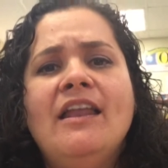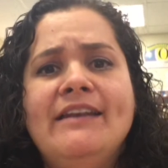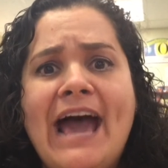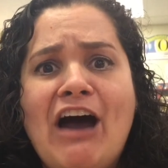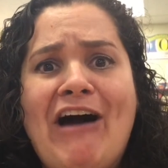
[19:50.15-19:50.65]

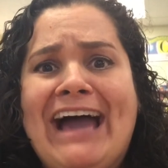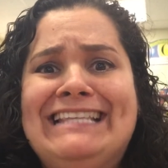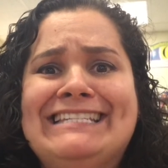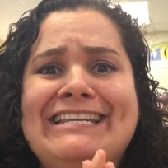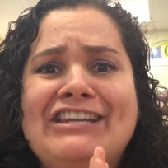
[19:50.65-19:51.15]
Now, I
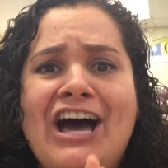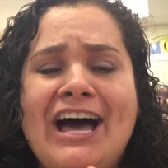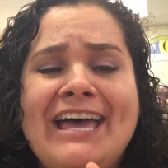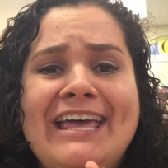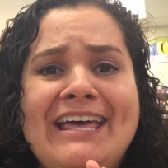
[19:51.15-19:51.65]
did
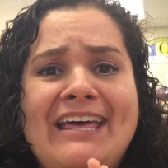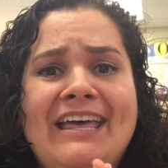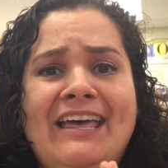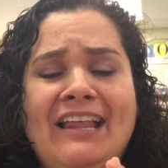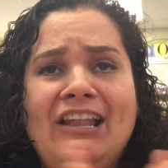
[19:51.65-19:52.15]
not
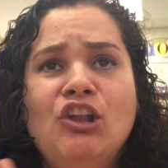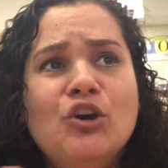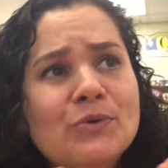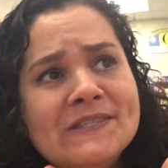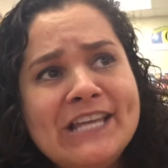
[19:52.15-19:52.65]

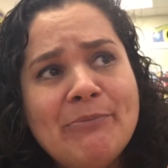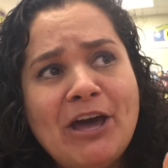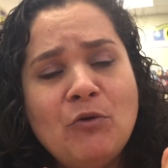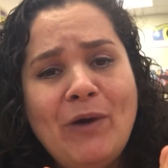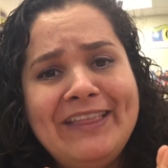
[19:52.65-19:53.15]
lose the
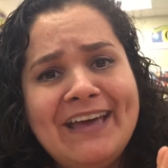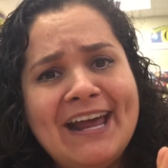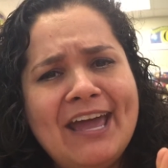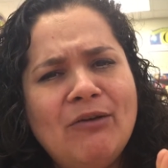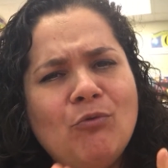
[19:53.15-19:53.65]
amount of weight that
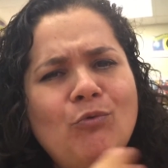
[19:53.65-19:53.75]
I